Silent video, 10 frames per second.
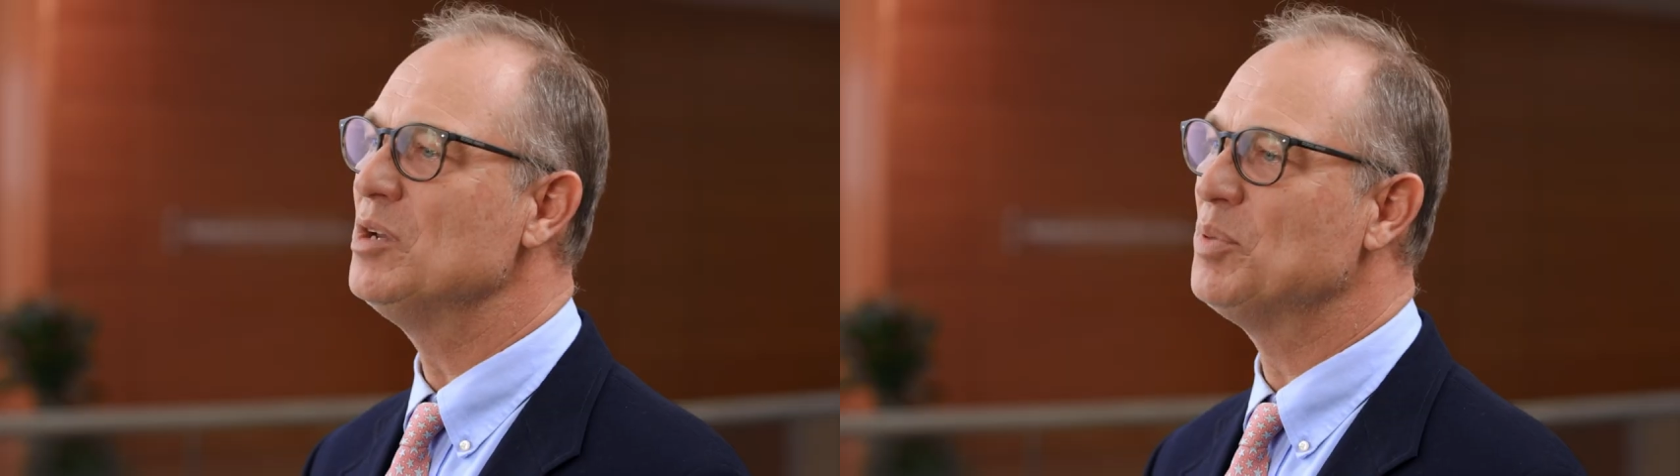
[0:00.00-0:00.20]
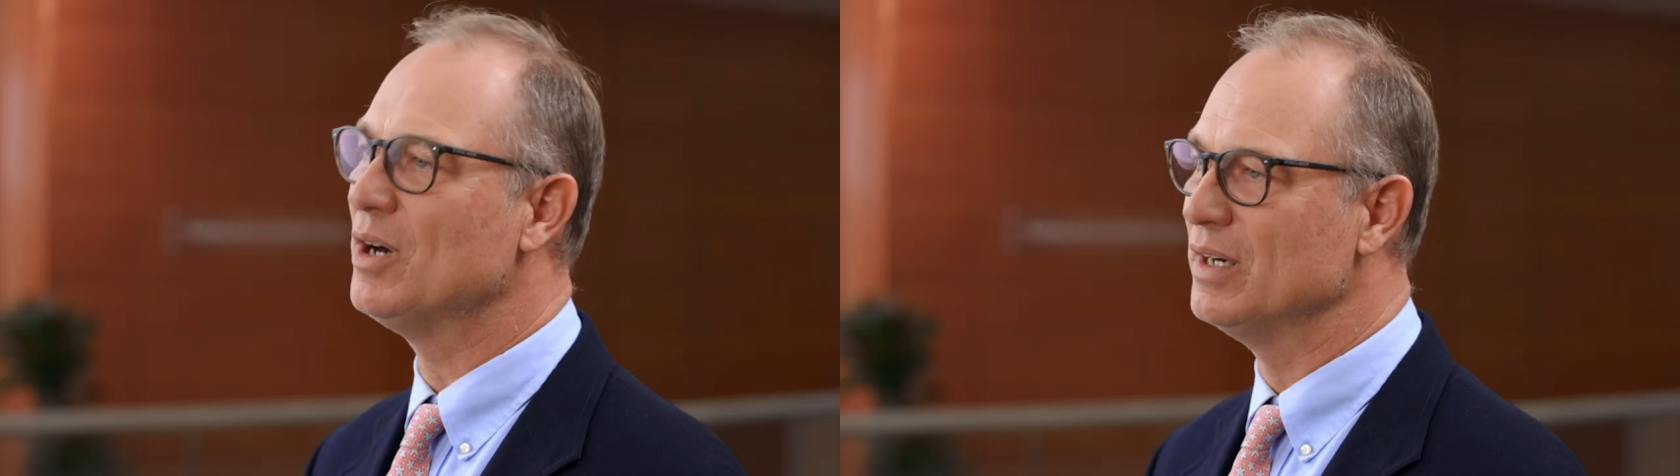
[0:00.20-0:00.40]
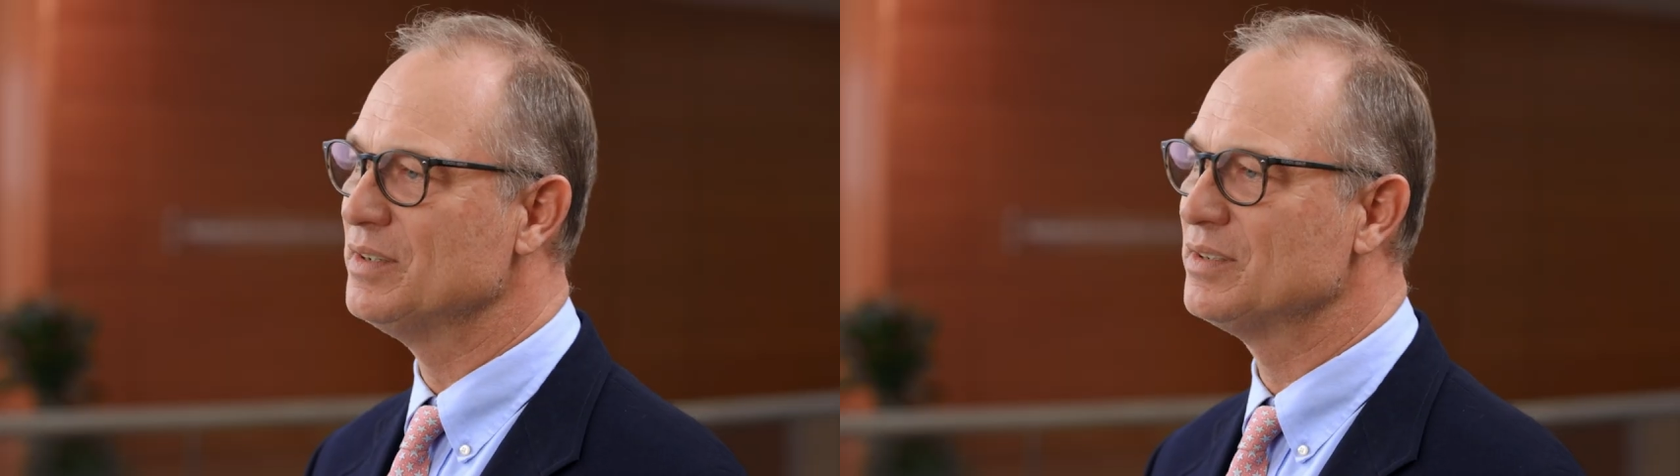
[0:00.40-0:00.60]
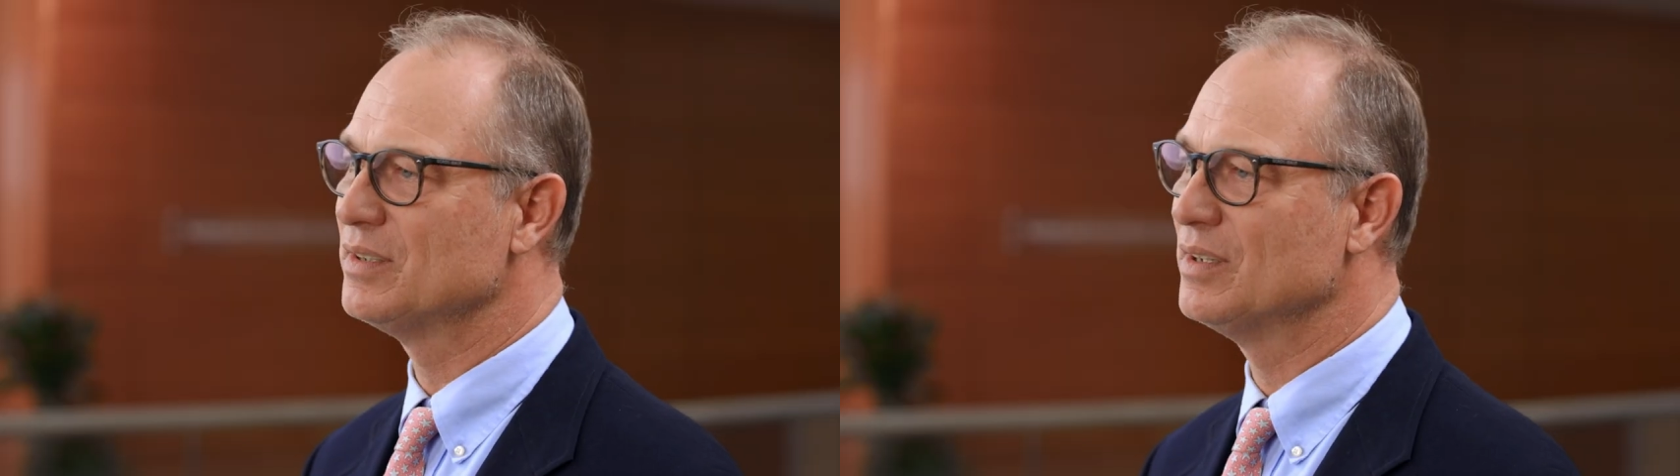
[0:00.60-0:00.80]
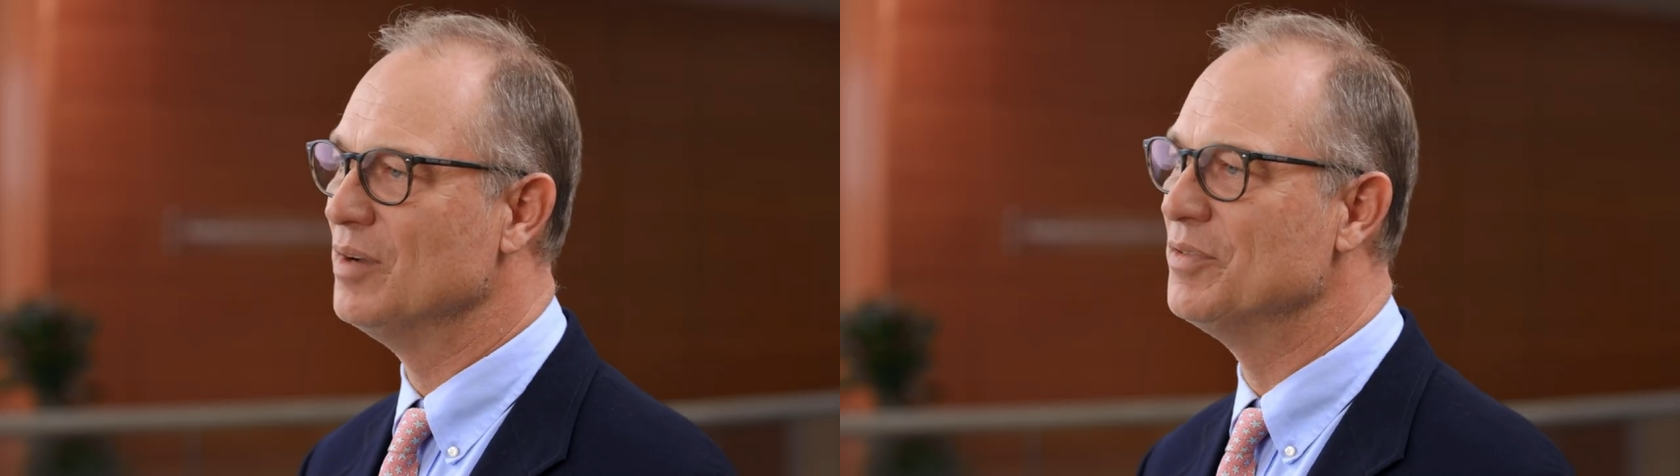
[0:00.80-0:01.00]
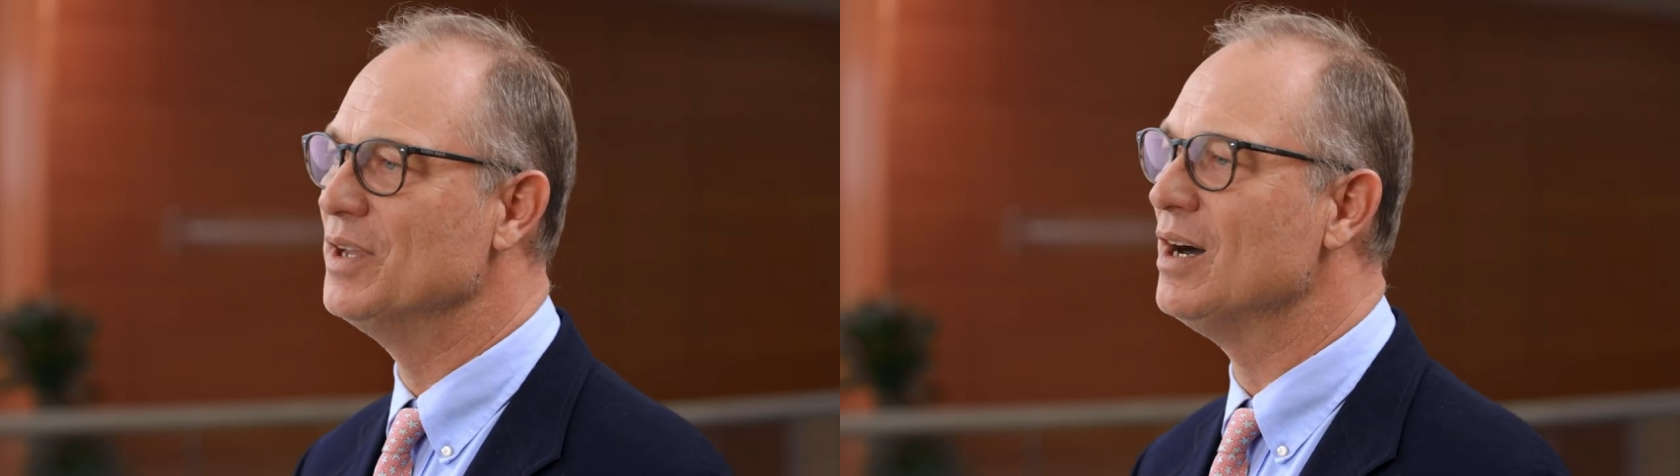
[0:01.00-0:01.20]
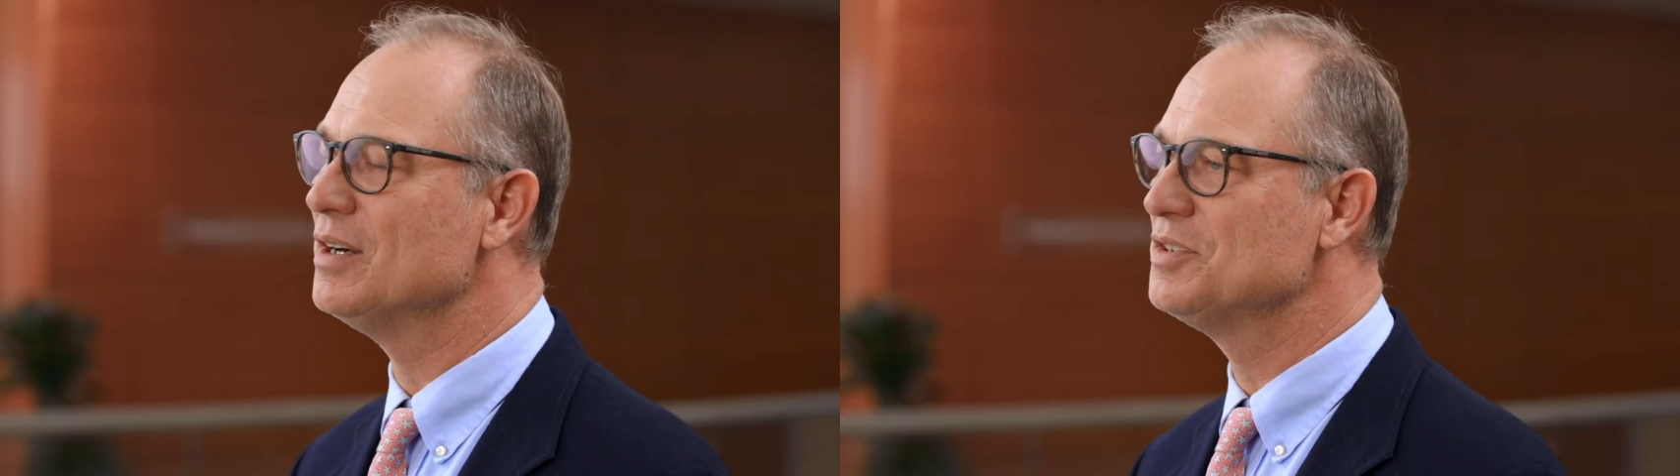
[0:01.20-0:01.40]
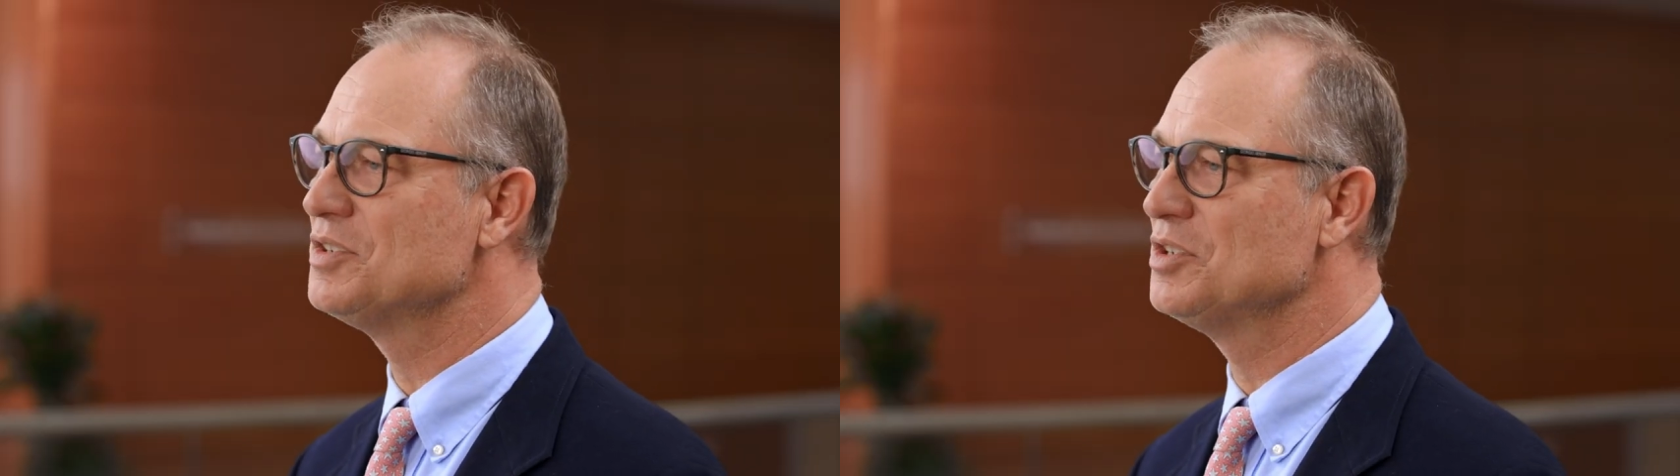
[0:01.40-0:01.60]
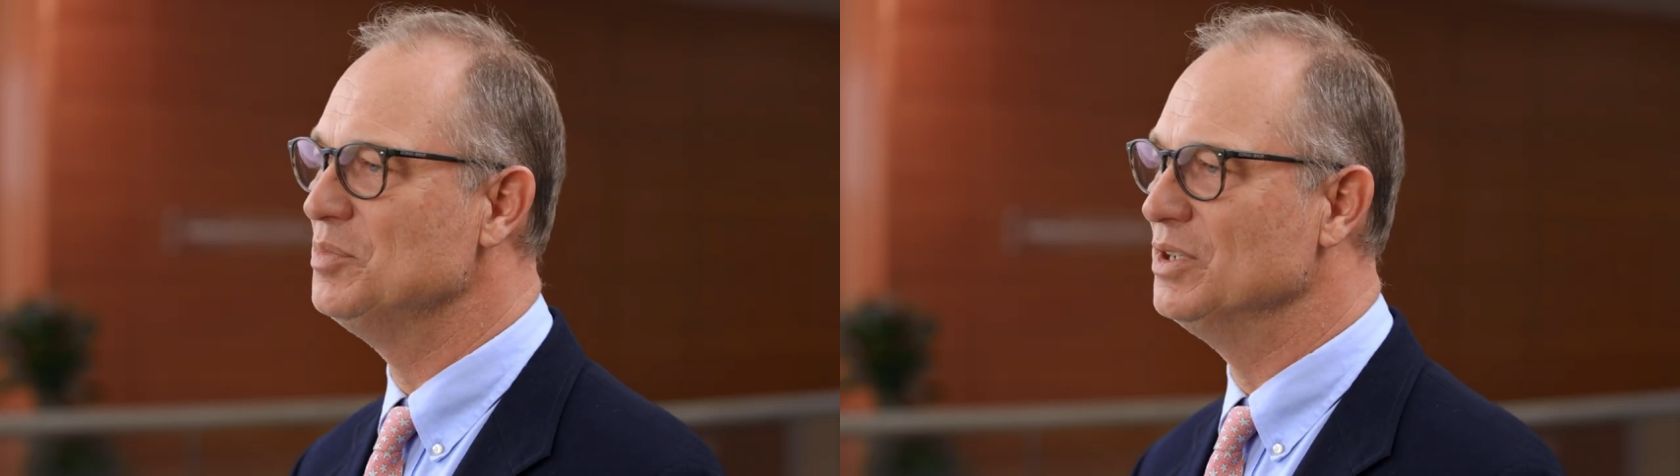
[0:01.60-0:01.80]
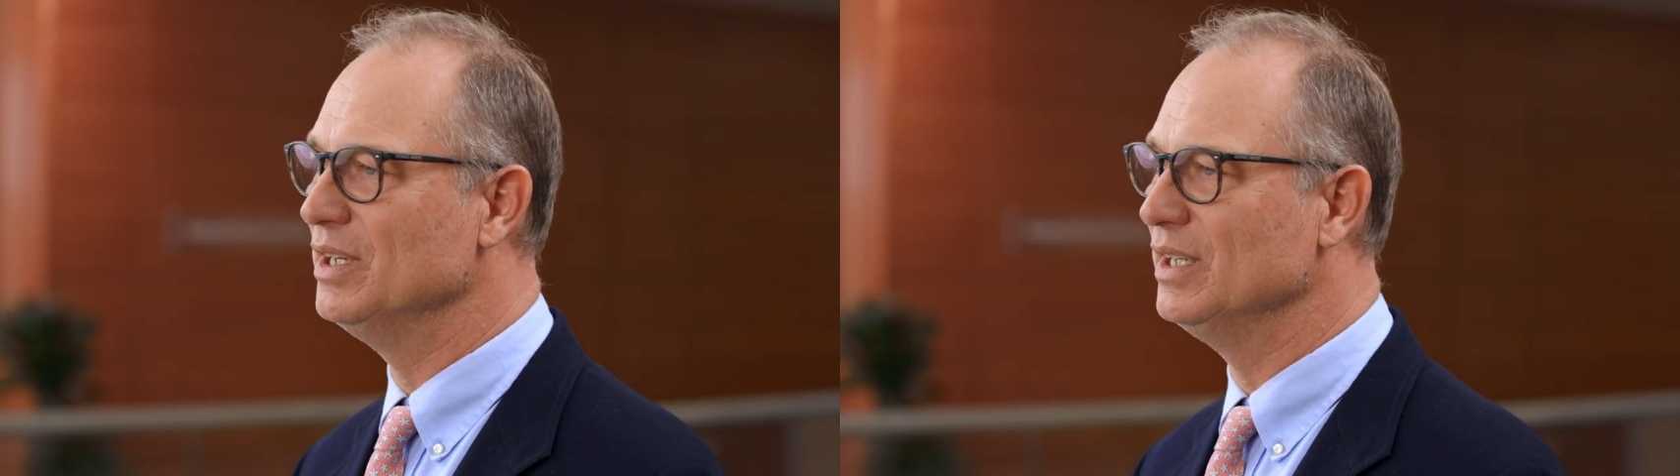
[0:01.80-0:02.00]
a part of the honors
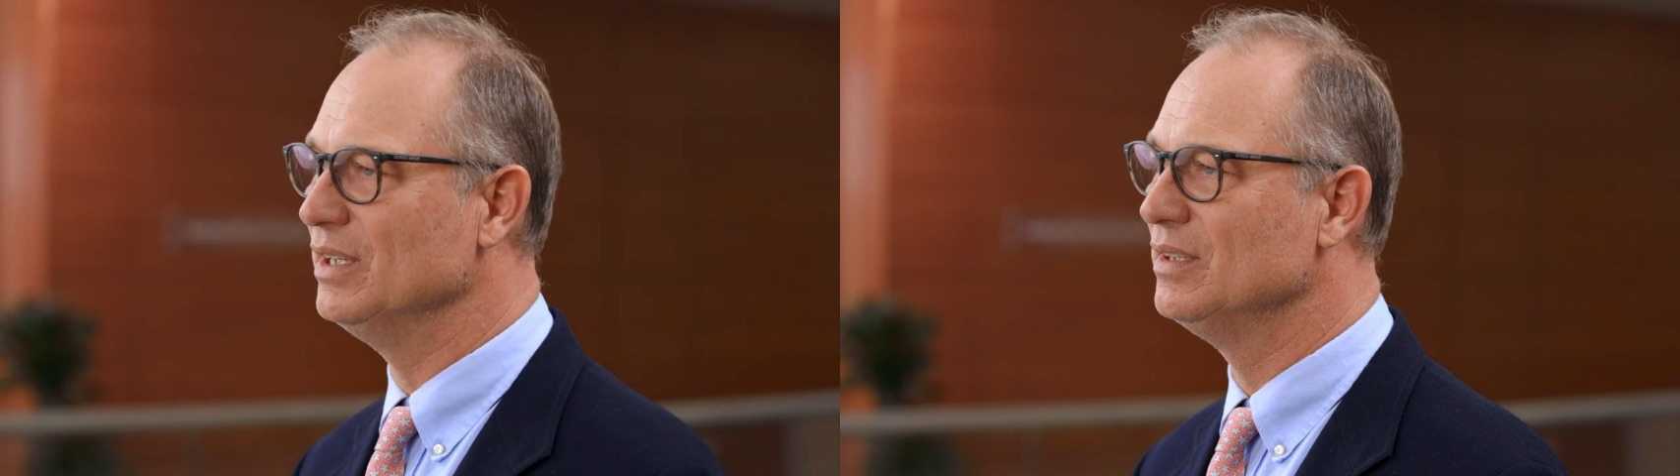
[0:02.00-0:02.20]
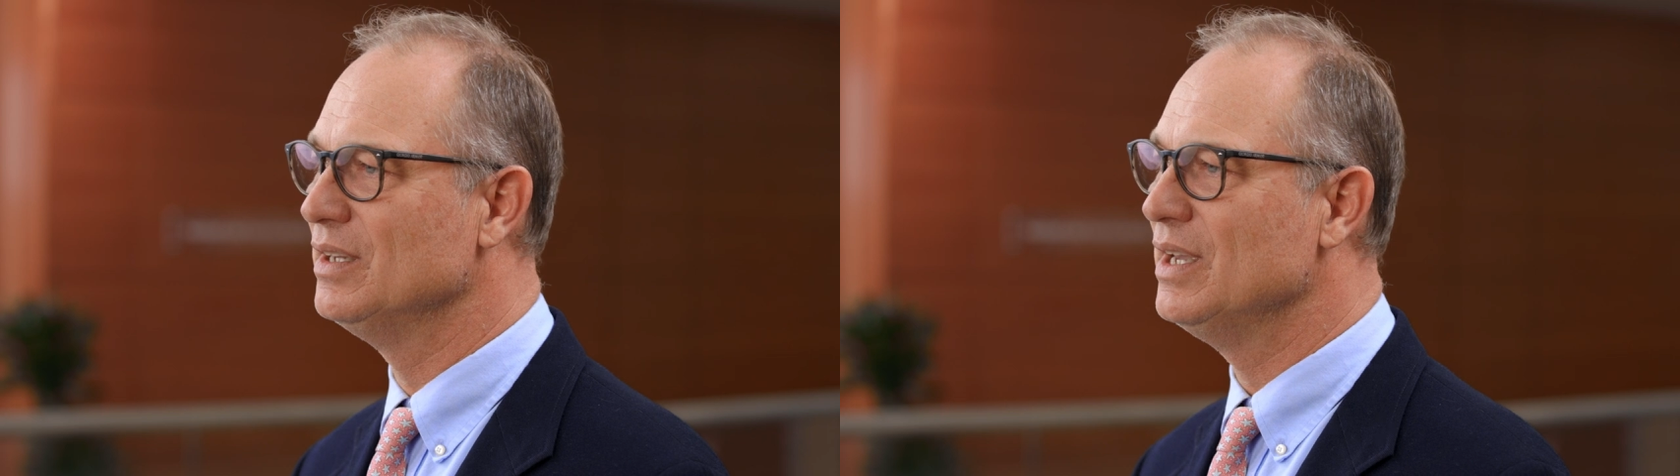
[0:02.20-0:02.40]
community,